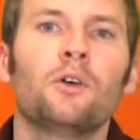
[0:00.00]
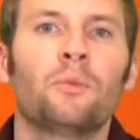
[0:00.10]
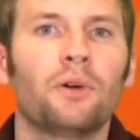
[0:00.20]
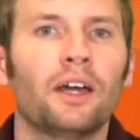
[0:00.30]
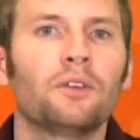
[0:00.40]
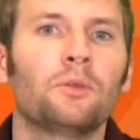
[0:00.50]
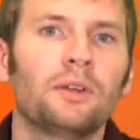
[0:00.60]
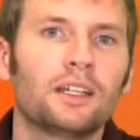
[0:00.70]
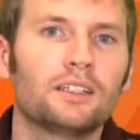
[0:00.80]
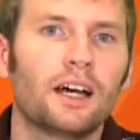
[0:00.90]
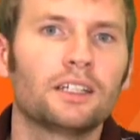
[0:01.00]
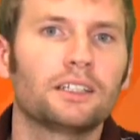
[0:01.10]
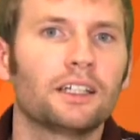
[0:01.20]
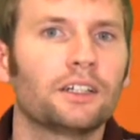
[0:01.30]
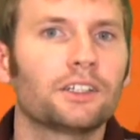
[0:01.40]
Brent will be in touch
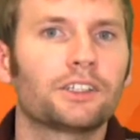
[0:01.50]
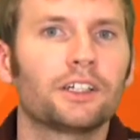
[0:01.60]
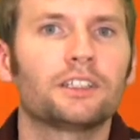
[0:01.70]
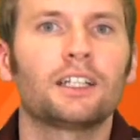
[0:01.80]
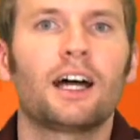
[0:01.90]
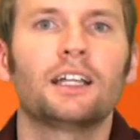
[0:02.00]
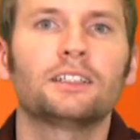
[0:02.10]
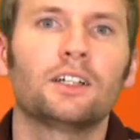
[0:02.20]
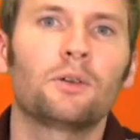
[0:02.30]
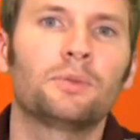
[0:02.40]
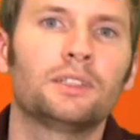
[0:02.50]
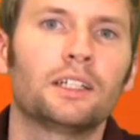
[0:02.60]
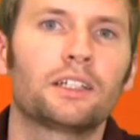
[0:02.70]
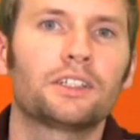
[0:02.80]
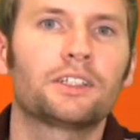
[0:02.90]
to get your shirt size, and I'll
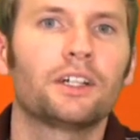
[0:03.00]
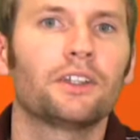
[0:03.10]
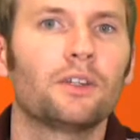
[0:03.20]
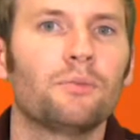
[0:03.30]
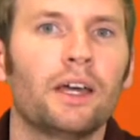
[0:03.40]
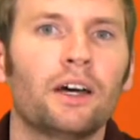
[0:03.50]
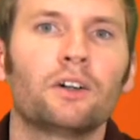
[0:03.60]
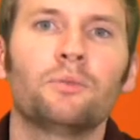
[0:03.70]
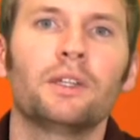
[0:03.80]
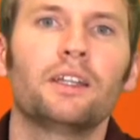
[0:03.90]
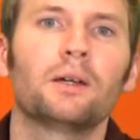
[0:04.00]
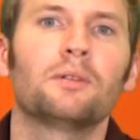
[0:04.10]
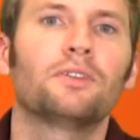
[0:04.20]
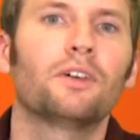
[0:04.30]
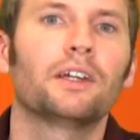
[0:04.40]
stick your shirt in the mail. Be there
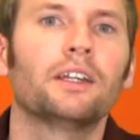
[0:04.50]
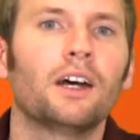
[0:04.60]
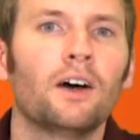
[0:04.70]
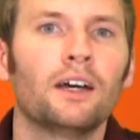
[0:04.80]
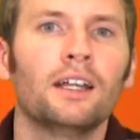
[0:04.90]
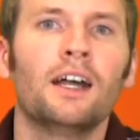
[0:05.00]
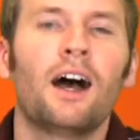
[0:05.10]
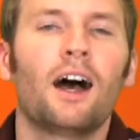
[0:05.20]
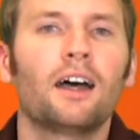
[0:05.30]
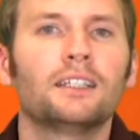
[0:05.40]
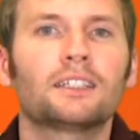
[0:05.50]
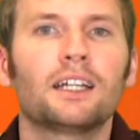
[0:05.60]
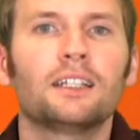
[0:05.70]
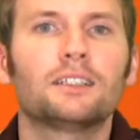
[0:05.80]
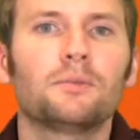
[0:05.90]
before you know it. All right, let's
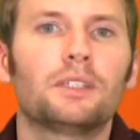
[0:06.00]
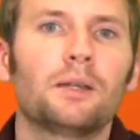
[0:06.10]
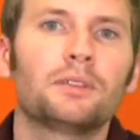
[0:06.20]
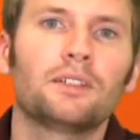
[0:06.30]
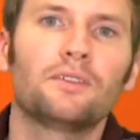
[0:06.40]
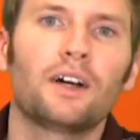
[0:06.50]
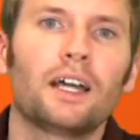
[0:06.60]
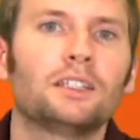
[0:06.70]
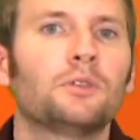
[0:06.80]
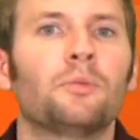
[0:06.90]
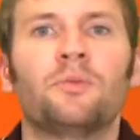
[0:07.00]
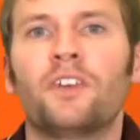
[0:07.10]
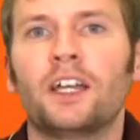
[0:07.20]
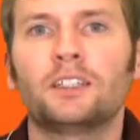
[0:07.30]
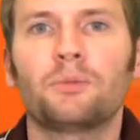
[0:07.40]
get into some tips and advice.
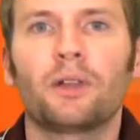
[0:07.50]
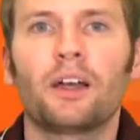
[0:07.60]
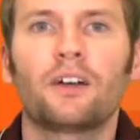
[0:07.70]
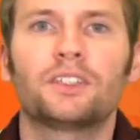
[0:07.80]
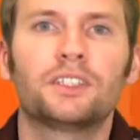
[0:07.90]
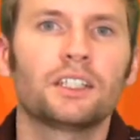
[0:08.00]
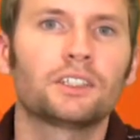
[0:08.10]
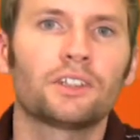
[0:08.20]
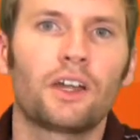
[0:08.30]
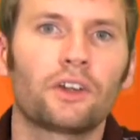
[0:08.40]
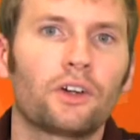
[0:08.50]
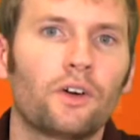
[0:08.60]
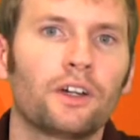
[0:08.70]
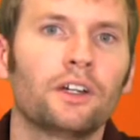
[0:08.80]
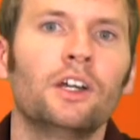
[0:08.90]
Fantasy playoffs just around the
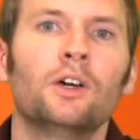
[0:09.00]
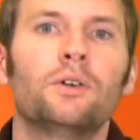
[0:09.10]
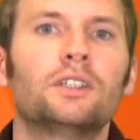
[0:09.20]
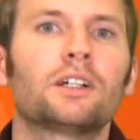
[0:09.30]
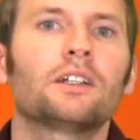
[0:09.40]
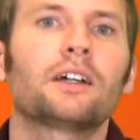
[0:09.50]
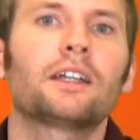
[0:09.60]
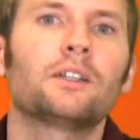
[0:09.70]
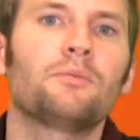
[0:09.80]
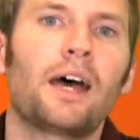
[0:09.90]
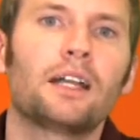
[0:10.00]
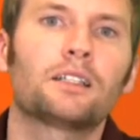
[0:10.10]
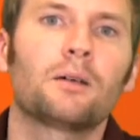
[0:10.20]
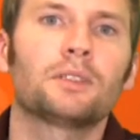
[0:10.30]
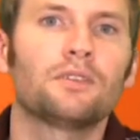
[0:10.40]
corner. We took a look at the
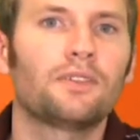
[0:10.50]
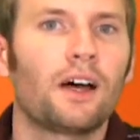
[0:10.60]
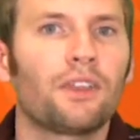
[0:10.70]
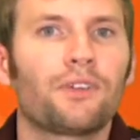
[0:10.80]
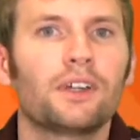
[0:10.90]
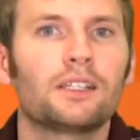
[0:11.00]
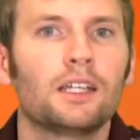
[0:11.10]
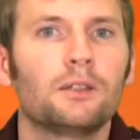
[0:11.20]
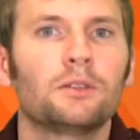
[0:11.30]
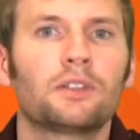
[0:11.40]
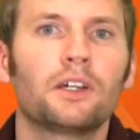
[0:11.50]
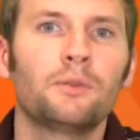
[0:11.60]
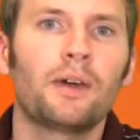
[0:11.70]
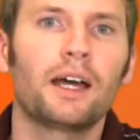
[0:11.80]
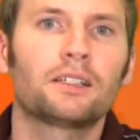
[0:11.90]
matchups and found three teams with
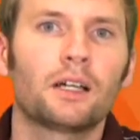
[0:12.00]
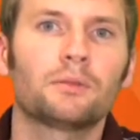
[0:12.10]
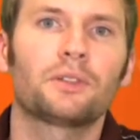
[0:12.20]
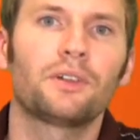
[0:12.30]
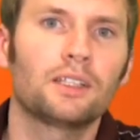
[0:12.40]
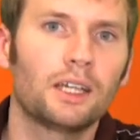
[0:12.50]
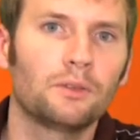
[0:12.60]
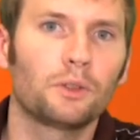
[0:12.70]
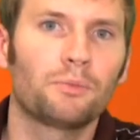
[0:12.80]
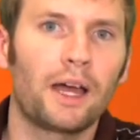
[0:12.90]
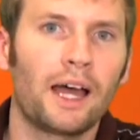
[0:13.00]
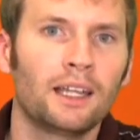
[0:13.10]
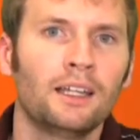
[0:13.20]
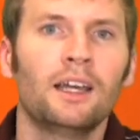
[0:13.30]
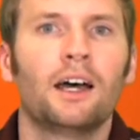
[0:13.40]
good matchups, three teams with
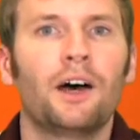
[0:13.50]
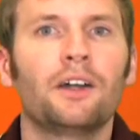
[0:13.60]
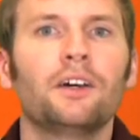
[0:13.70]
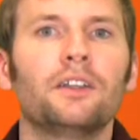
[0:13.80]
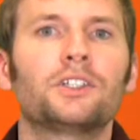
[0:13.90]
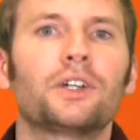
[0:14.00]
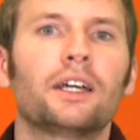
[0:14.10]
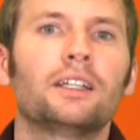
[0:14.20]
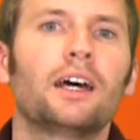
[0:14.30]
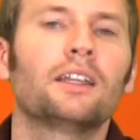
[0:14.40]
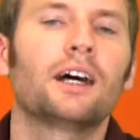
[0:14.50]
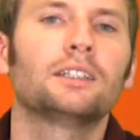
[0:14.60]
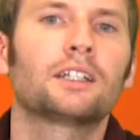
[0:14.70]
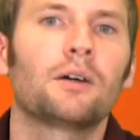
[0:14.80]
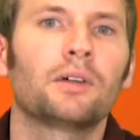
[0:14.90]
bad. Now I know the trade
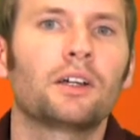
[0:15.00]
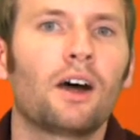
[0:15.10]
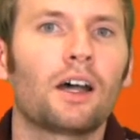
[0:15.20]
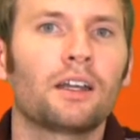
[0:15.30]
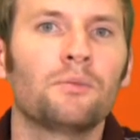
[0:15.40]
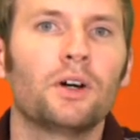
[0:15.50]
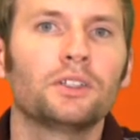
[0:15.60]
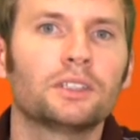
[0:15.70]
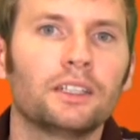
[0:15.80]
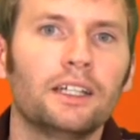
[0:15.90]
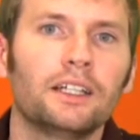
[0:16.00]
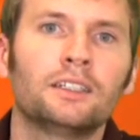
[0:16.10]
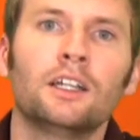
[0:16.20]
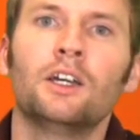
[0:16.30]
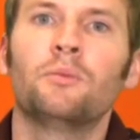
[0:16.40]
deadline's come and gone in most
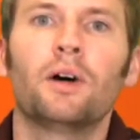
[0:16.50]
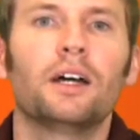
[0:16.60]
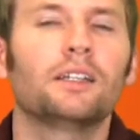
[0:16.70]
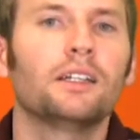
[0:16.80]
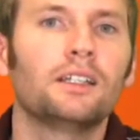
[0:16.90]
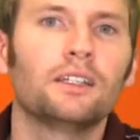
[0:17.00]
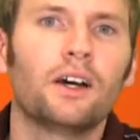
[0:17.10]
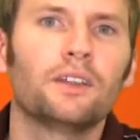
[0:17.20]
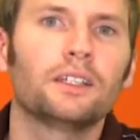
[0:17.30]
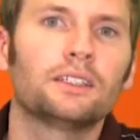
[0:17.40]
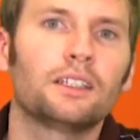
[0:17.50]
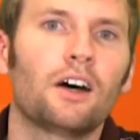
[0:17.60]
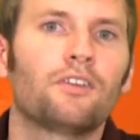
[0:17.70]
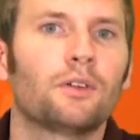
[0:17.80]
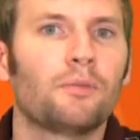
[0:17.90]
leagues, but you need to know this
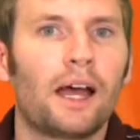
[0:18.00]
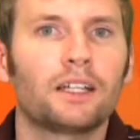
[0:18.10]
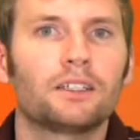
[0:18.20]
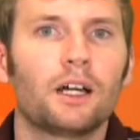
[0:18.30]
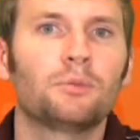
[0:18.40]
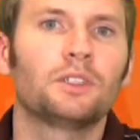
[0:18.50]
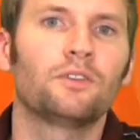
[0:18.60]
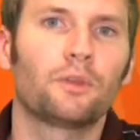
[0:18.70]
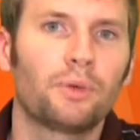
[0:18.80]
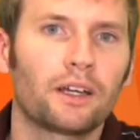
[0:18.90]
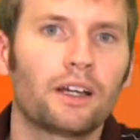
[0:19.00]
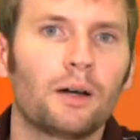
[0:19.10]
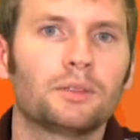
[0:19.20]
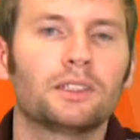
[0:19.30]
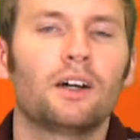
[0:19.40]
stuff for matchups and for
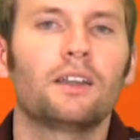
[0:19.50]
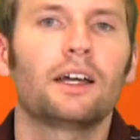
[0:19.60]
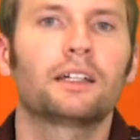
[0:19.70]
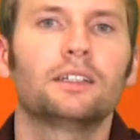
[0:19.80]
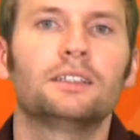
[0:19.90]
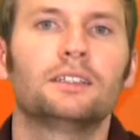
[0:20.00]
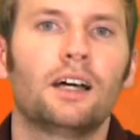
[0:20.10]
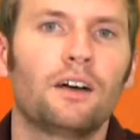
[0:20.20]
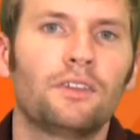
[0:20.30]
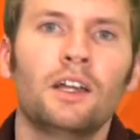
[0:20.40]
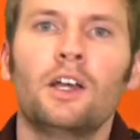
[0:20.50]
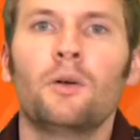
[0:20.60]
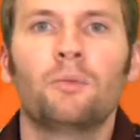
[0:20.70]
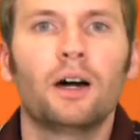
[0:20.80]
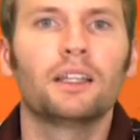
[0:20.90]
pickups and all that good stuff.
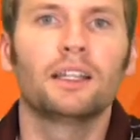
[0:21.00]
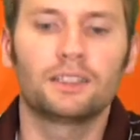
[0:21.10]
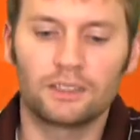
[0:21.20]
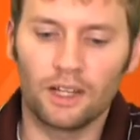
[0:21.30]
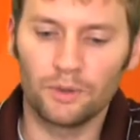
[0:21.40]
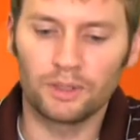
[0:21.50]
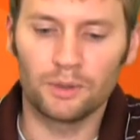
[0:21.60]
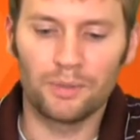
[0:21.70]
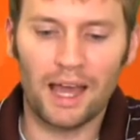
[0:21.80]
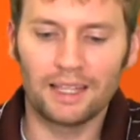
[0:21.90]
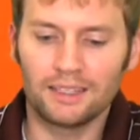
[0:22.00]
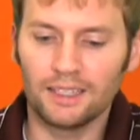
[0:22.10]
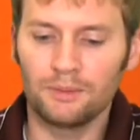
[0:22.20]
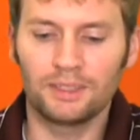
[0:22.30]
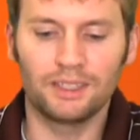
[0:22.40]
But let's start with the bad
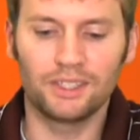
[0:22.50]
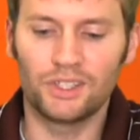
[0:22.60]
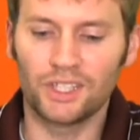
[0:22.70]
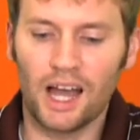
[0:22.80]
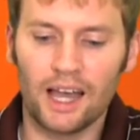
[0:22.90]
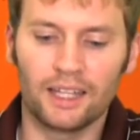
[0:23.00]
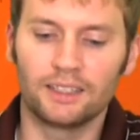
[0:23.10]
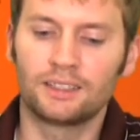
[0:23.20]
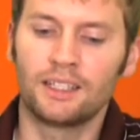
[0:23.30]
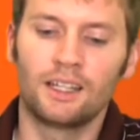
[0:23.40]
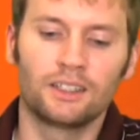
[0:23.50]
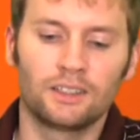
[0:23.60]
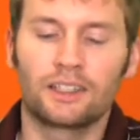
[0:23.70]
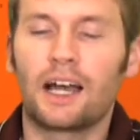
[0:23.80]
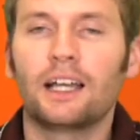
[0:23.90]
teams, the Giants.
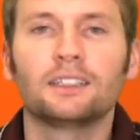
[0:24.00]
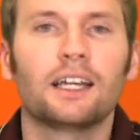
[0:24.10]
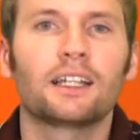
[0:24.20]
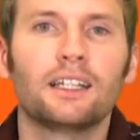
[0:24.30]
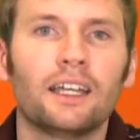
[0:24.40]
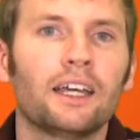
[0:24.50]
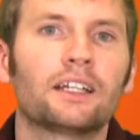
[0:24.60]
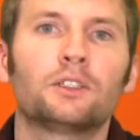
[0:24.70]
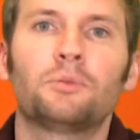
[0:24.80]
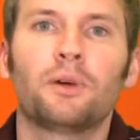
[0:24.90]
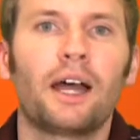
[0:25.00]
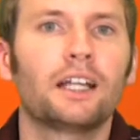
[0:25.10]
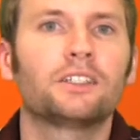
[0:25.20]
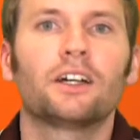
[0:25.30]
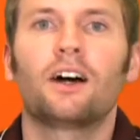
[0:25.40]
So guys like Nicks,
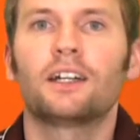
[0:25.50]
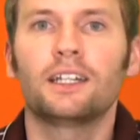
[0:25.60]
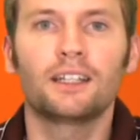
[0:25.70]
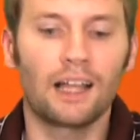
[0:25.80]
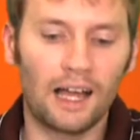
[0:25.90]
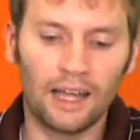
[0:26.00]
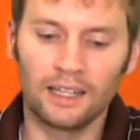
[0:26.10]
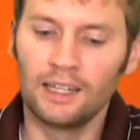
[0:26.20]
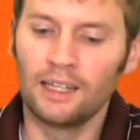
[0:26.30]
Bradshaw, Eli,